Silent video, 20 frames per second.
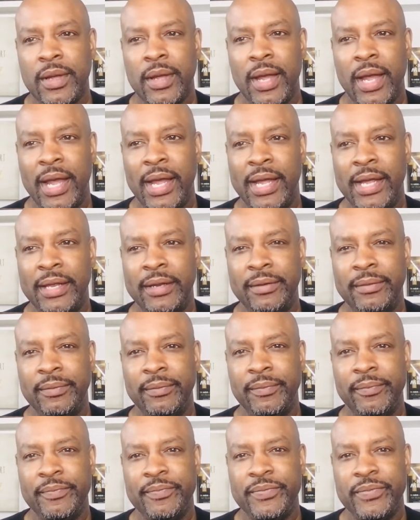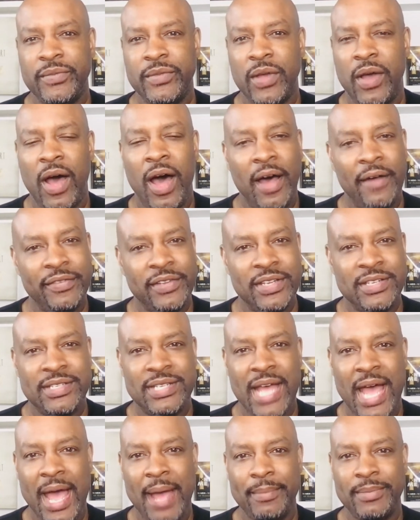And
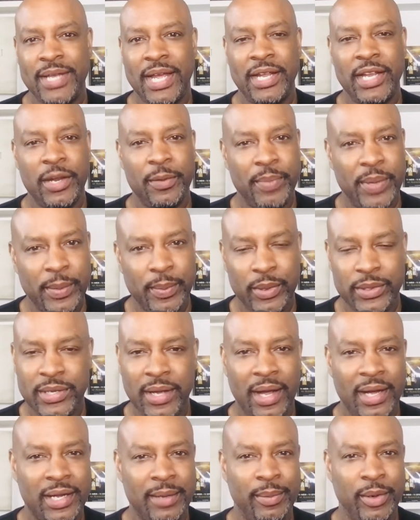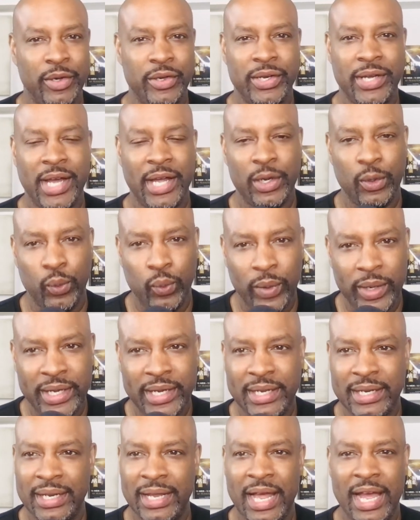oftentimes I hear people talk about you got to win
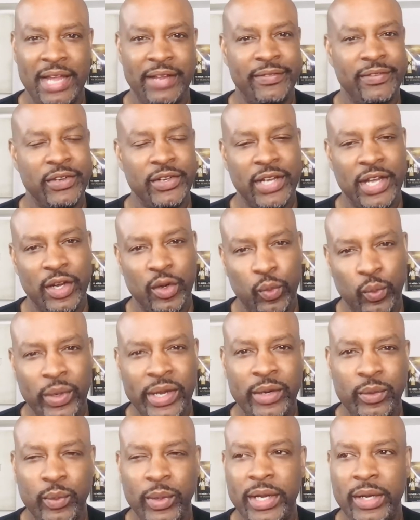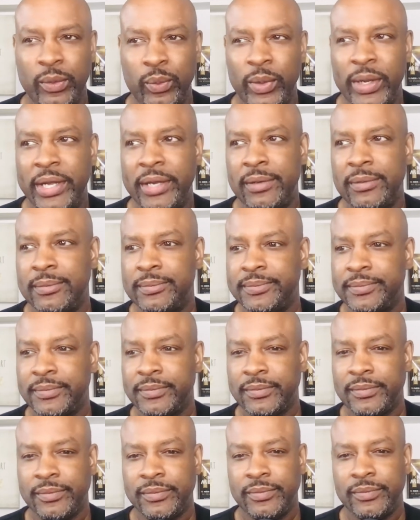in life and you got to win, win, win.
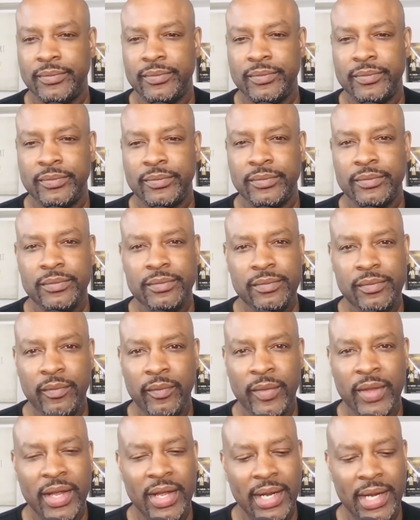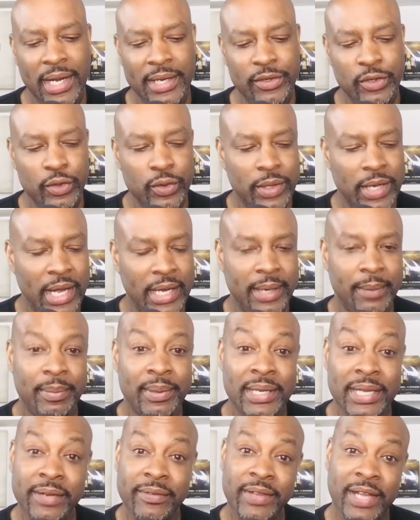And I do kind of
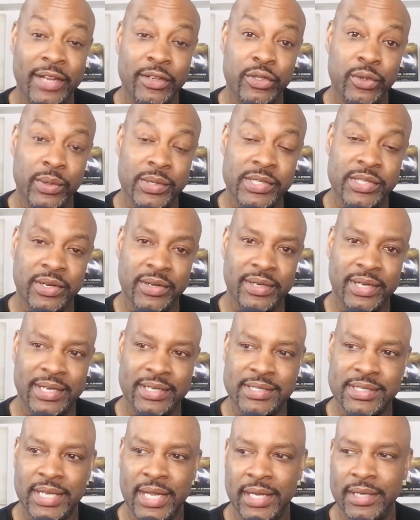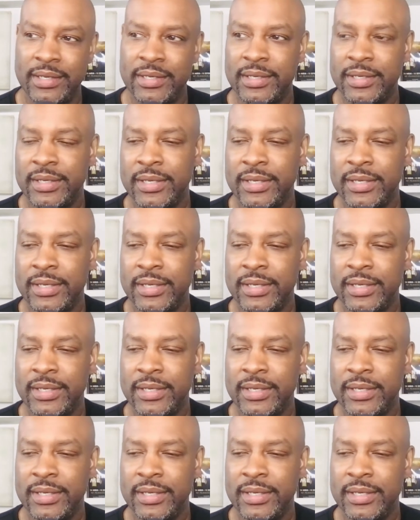believe that to a certain extent.